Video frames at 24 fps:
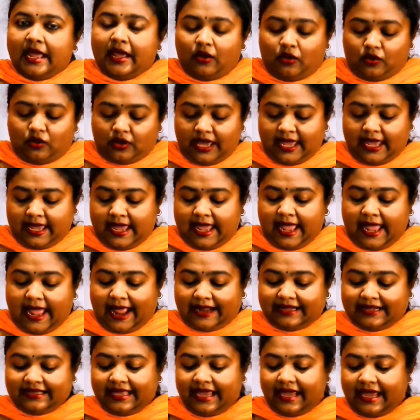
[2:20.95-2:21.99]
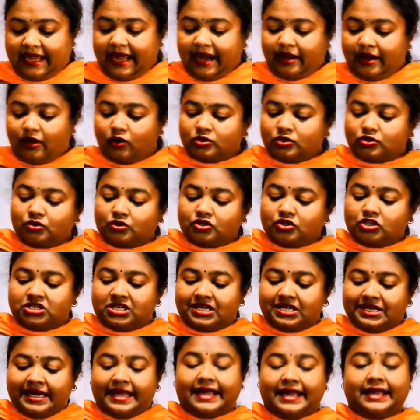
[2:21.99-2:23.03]
Okay, and they can also
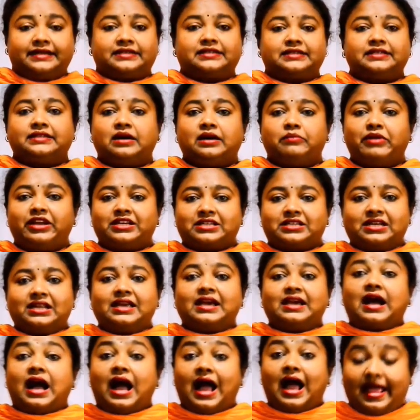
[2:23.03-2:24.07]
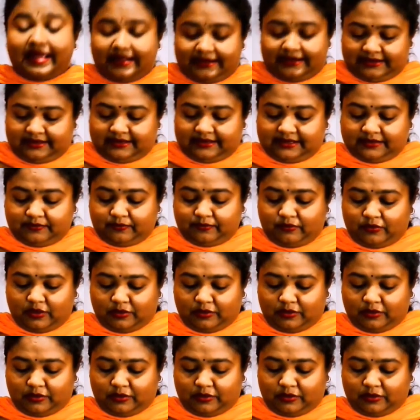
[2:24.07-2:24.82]
chelate the metallic ions,